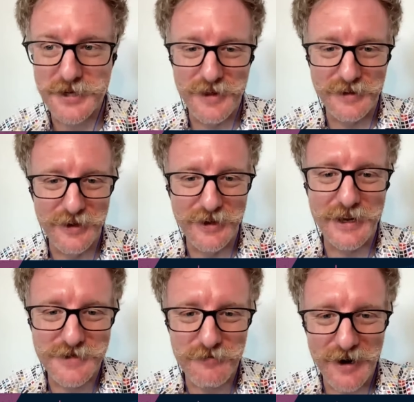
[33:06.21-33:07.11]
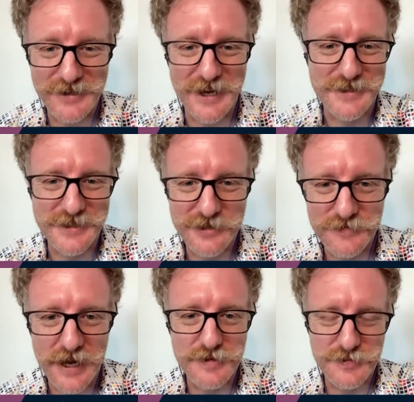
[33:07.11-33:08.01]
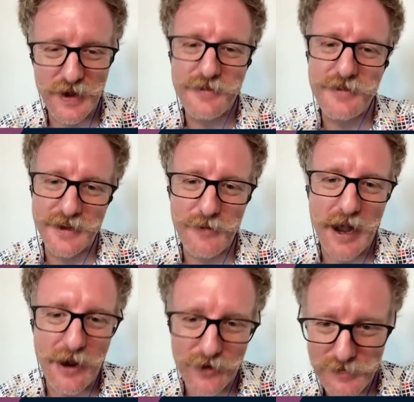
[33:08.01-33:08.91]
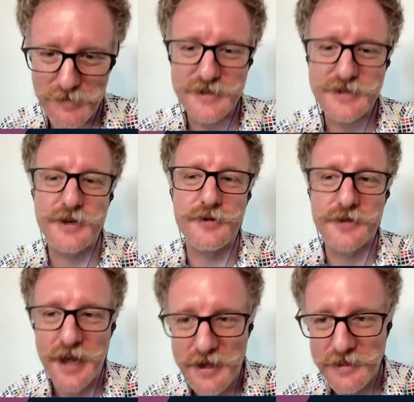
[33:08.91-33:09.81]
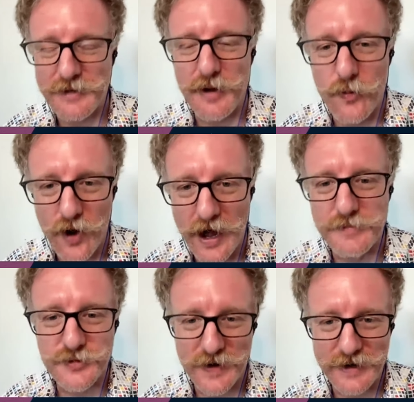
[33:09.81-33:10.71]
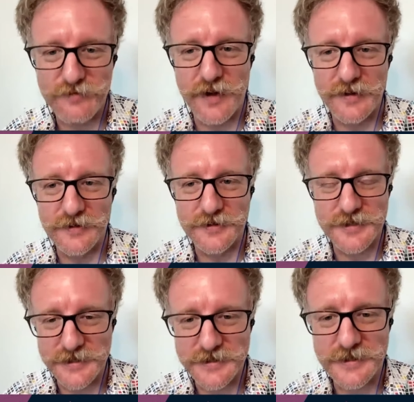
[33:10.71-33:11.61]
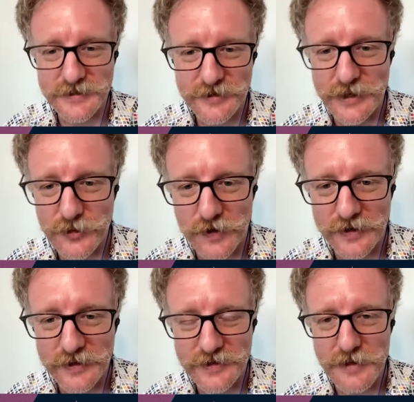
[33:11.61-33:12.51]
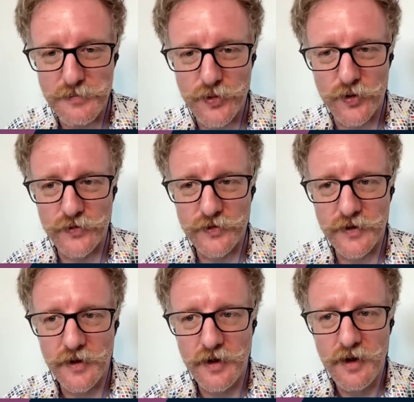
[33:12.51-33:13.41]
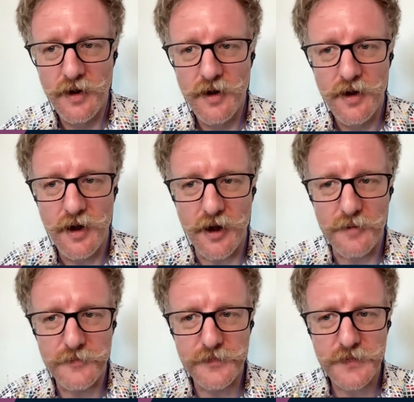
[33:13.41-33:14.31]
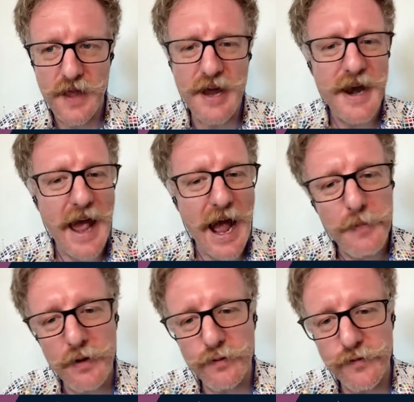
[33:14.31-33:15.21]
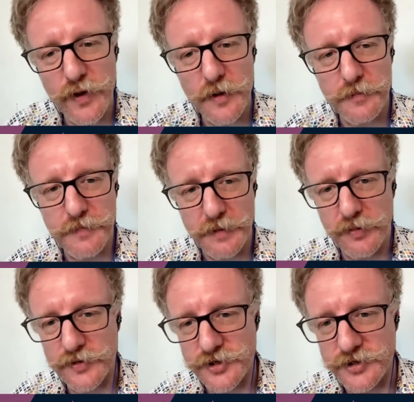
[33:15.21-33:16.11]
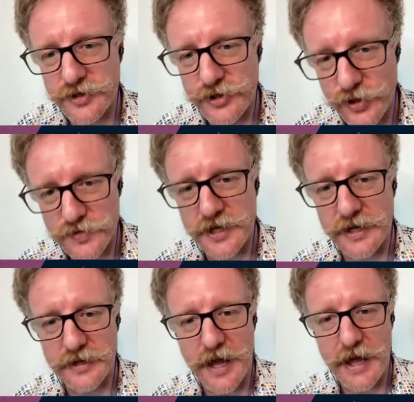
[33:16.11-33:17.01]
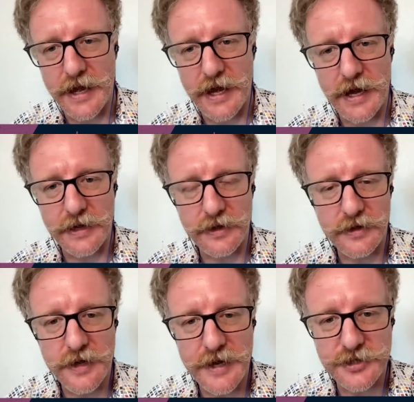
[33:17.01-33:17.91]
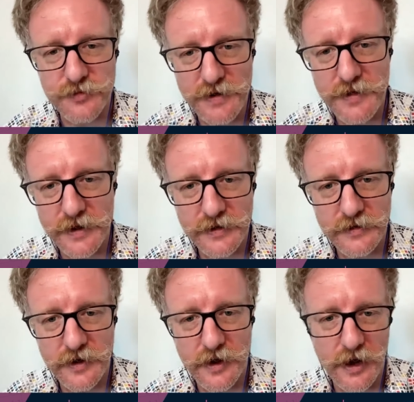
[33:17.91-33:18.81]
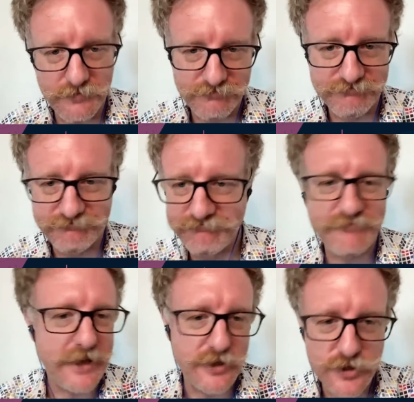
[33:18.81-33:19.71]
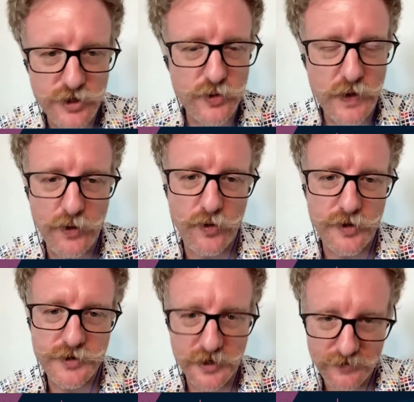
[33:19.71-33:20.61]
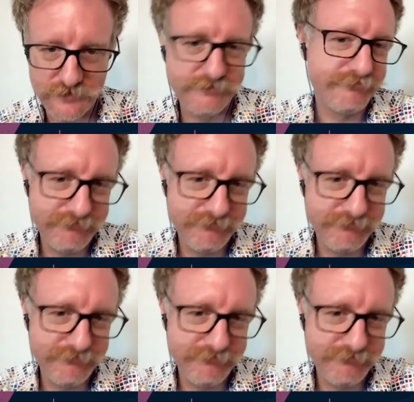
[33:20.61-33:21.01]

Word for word: something that gives the right answer sometimes? But think about how it can be misused. Think about what happens when it fails is equally important. Um, and how about for people who are just using AI? Is there anything um, they can do in order to